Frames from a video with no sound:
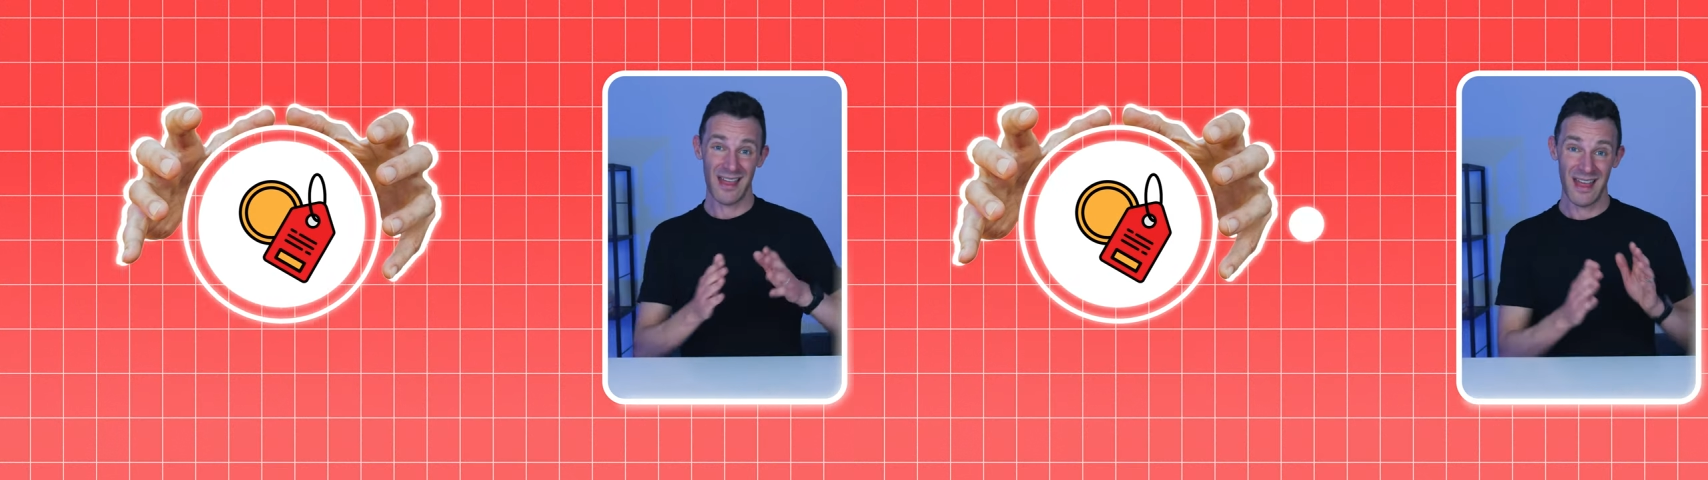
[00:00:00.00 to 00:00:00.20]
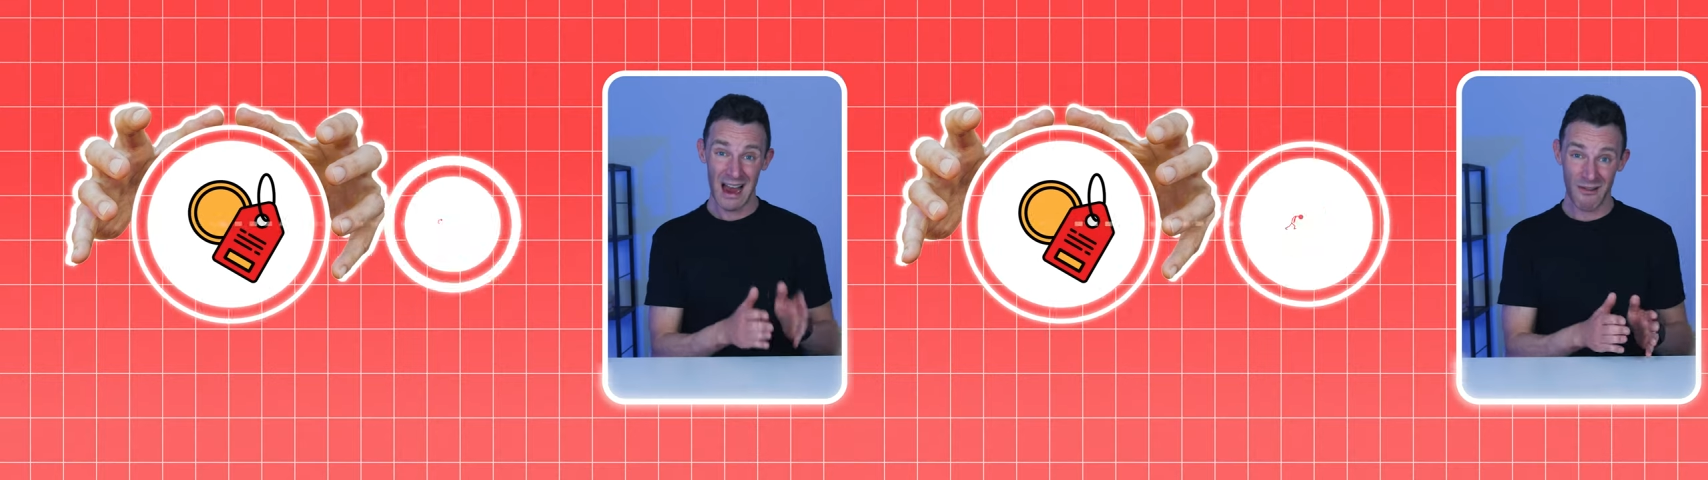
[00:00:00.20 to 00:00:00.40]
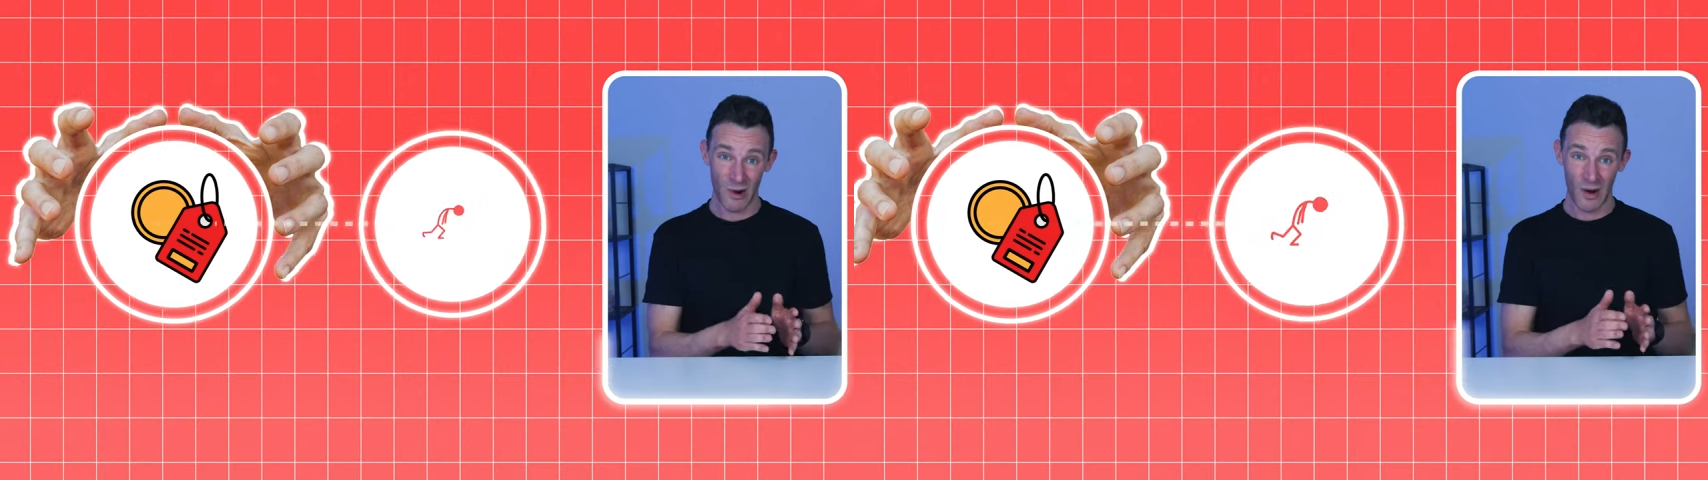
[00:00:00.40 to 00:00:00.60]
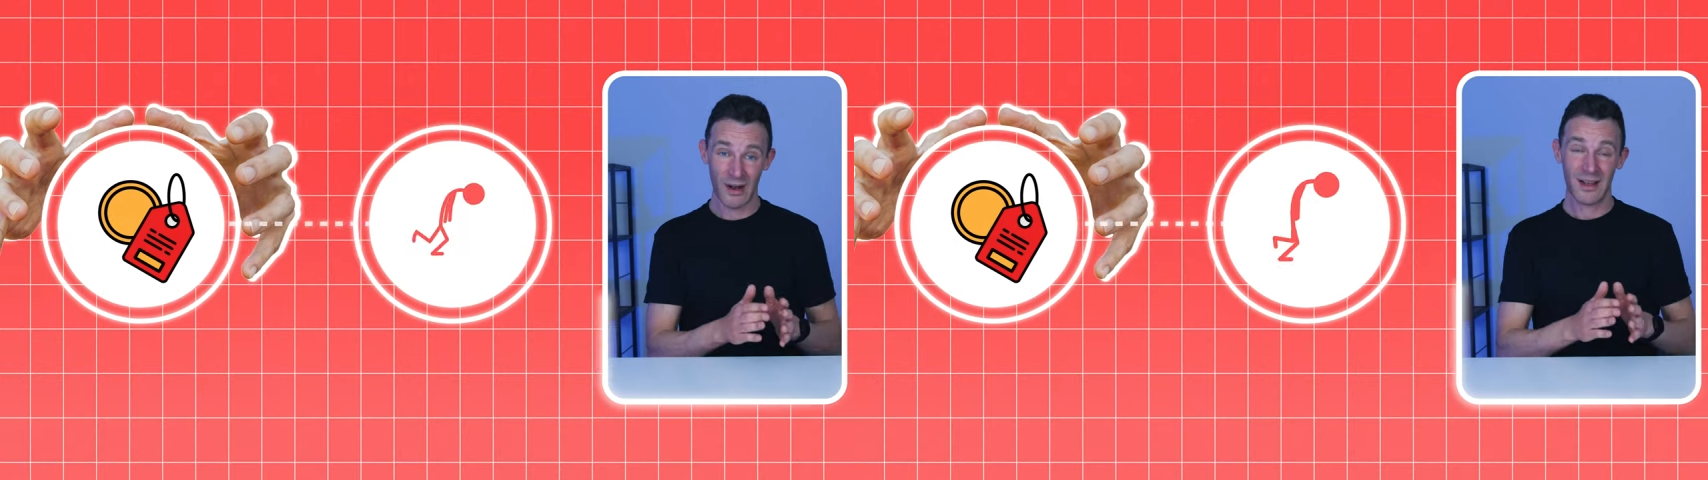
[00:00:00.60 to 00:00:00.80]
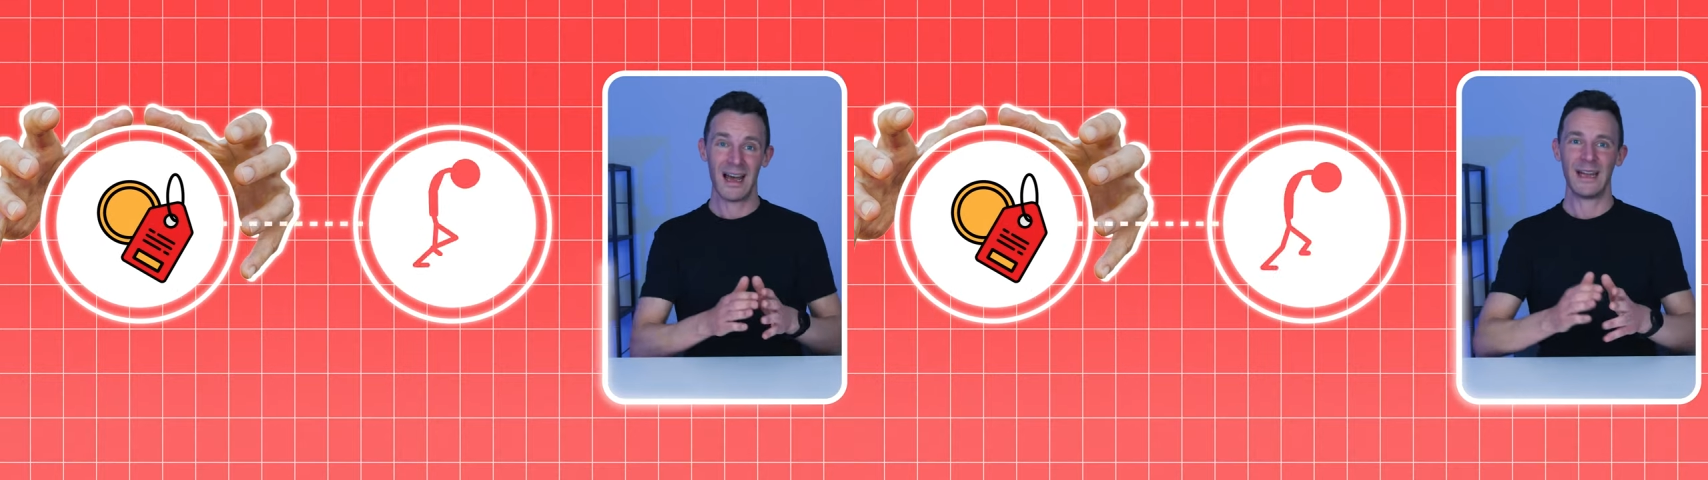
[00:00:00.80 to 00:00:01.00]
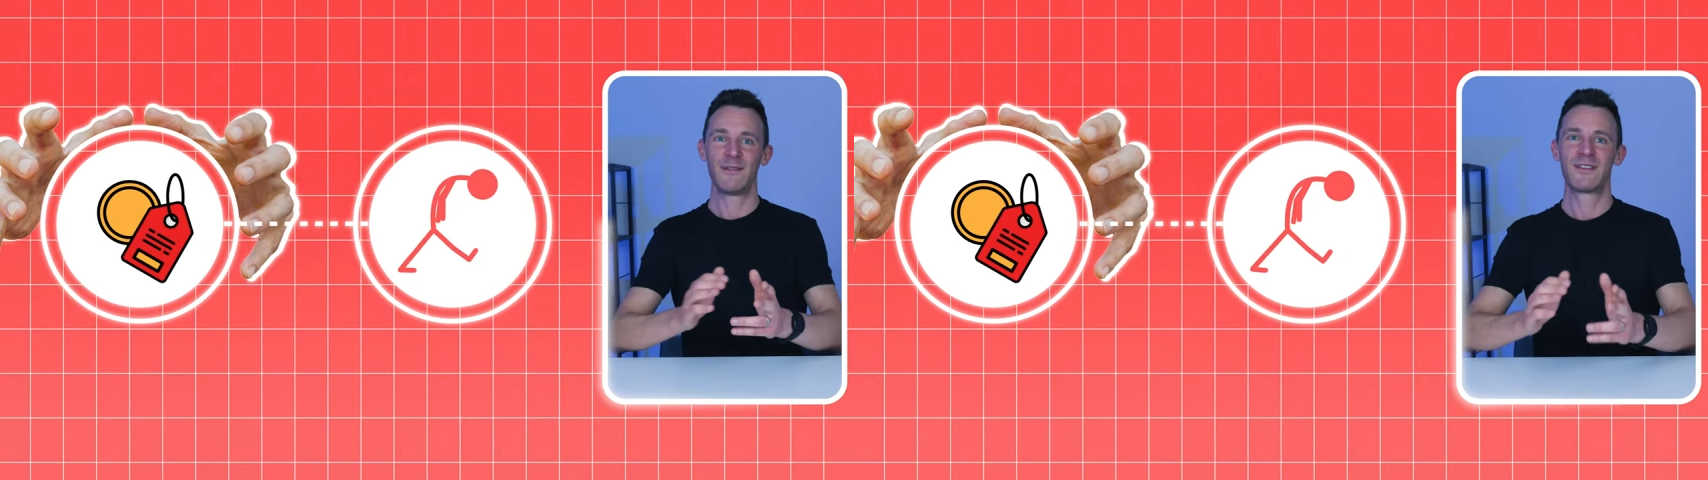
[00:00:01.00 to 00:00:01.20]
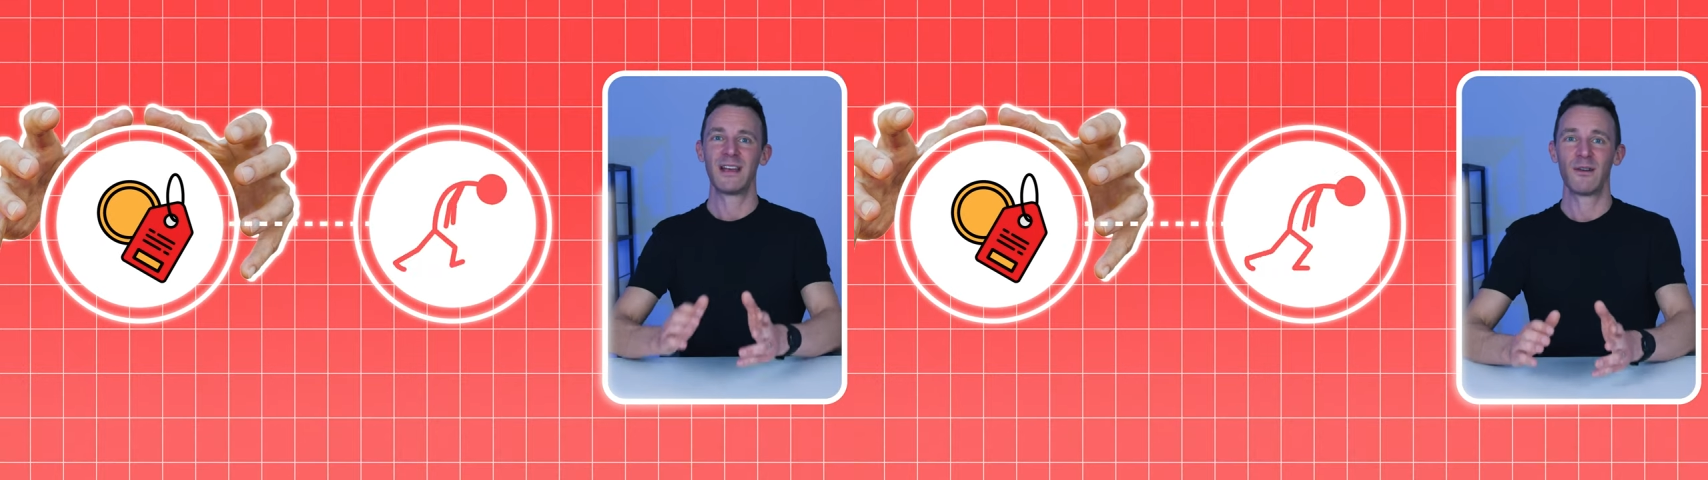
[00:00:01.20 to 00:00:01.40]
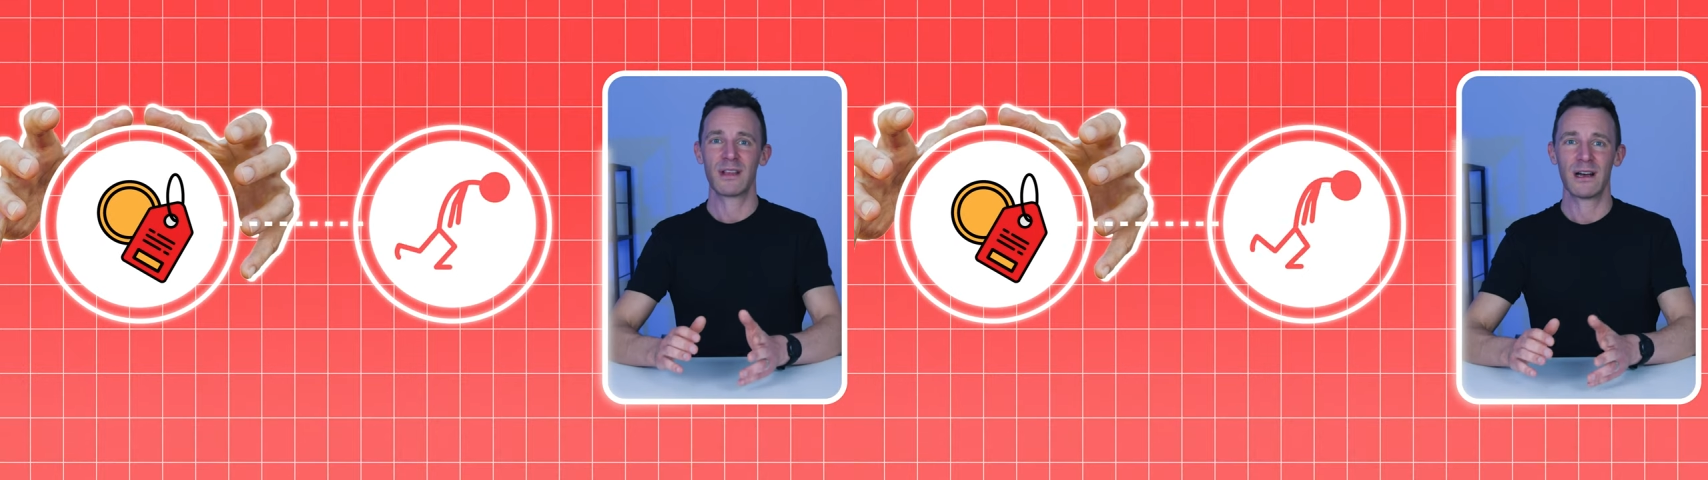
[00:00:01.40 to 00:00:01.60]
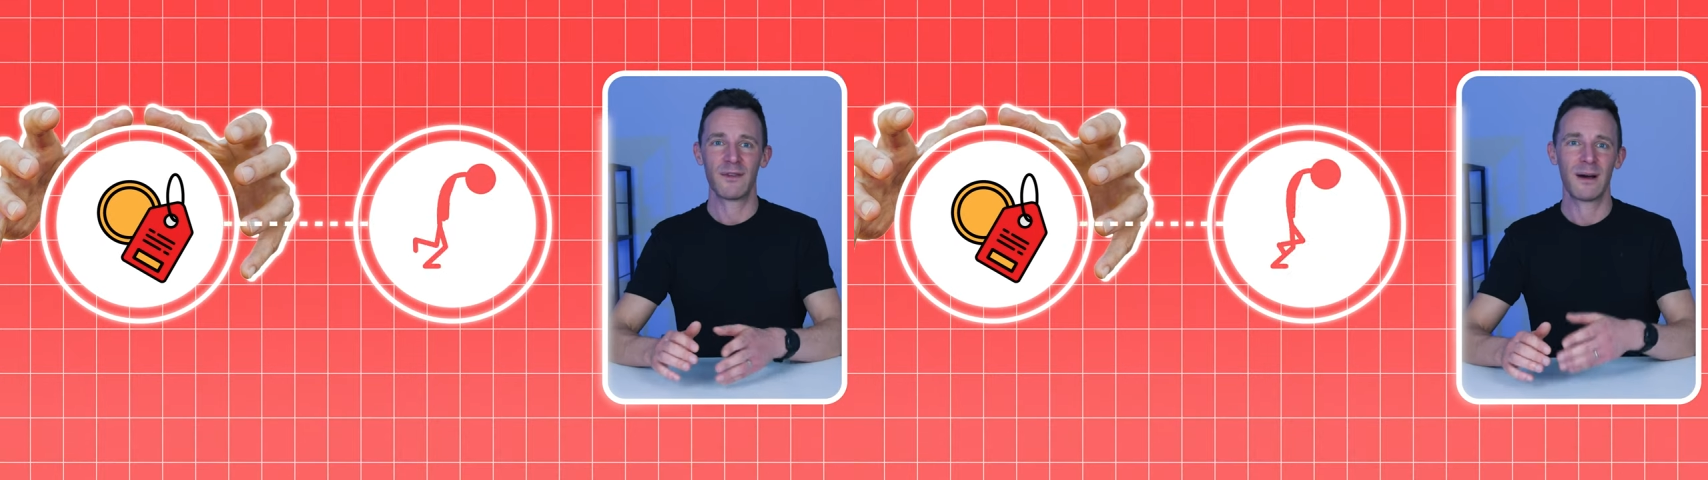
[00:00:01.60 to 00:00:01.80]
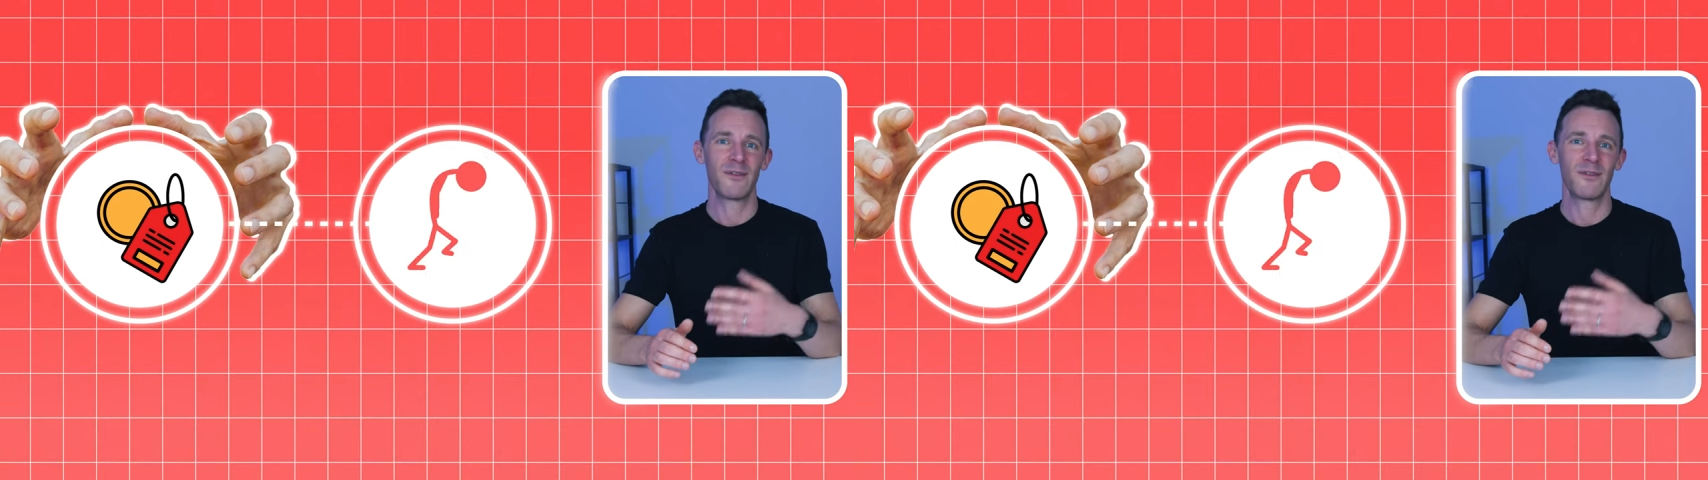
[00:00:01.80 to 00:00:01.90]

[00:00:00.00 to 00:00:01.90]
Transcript: Get that wrong, and you've set yourself